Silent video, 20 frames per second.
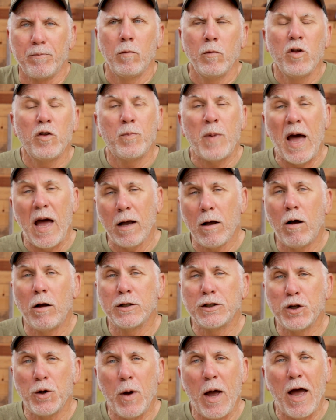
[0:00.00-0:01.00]
This pack
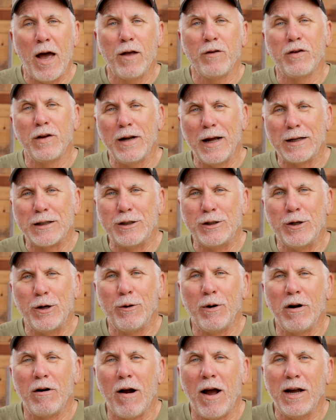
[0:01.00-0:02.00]
also has an
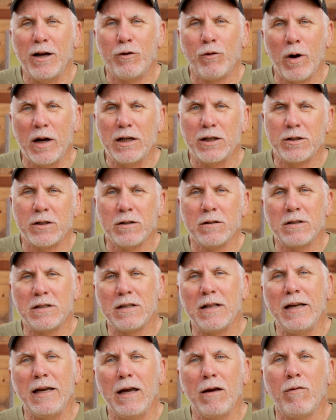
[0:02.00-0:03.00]
exterior hydration
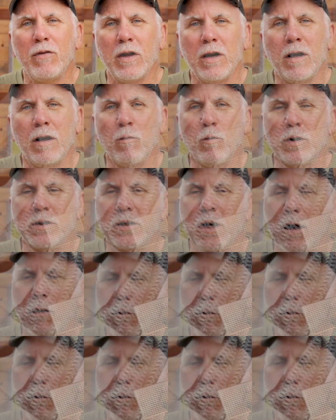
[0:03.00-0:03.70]
sleeve in it, which I